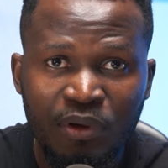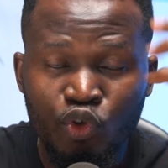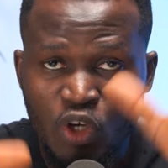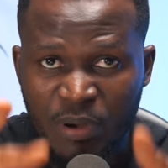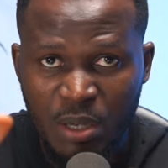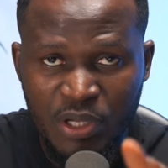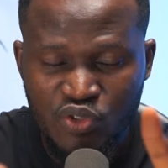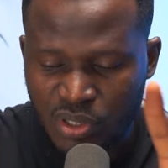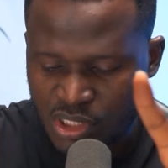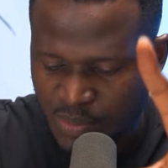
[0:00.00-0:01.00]
do your
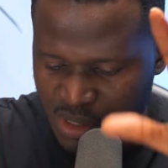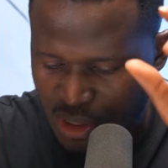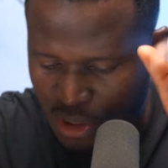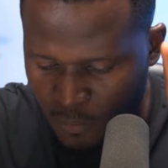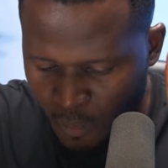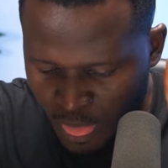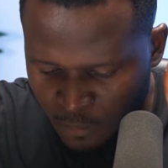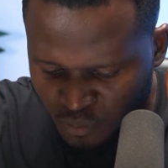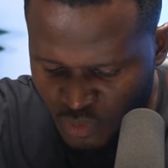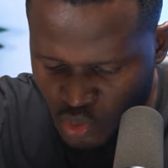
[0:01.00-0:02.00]
biometrics, basically.
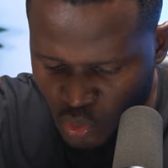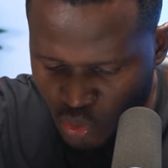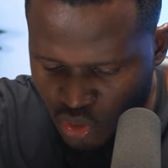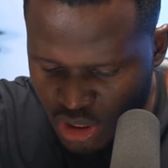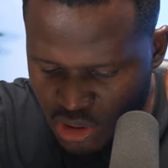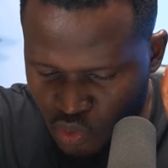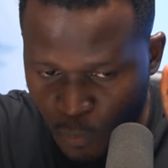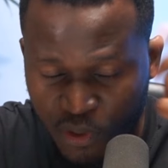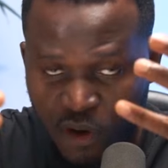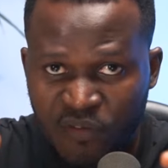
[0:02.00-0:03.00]
So you need to
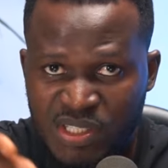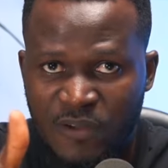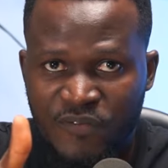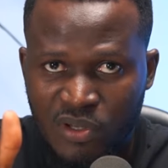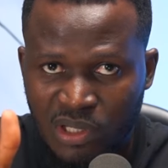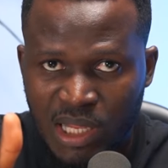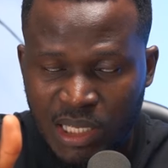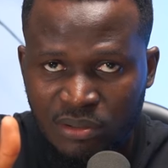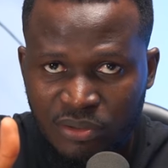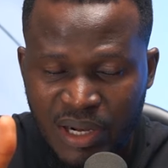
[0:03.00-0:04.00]
pay your visa fee
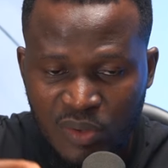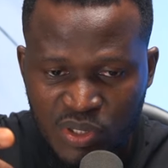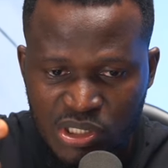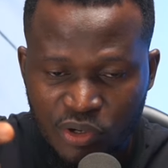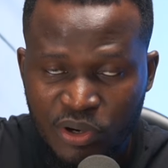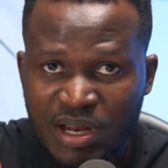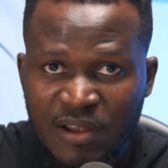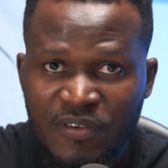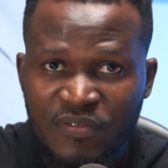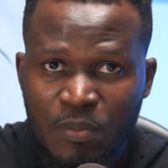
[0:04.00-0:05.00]
online, right, which is
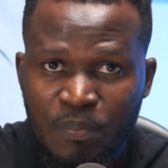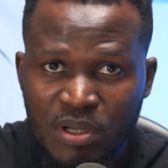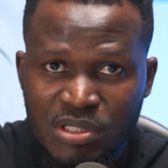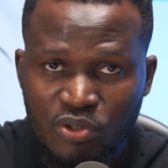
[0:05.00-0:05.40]
£115.